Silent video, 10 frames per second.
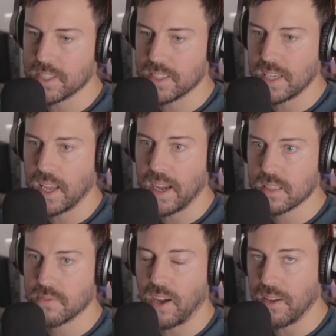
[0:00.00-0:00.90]
the
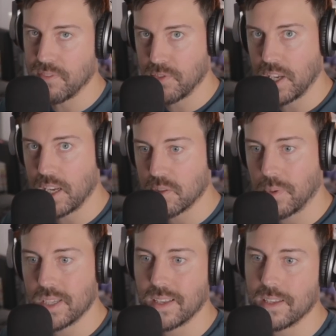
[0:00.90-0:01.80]
TX 550H
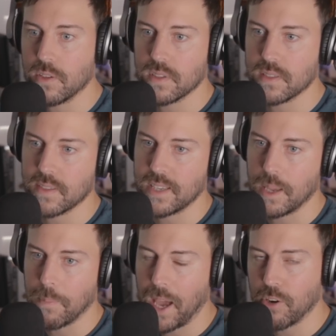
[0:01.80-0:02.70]
Plus that uses the
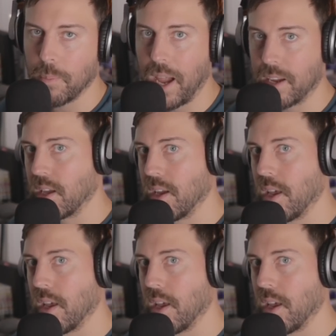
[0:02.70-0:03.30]
same battery pack.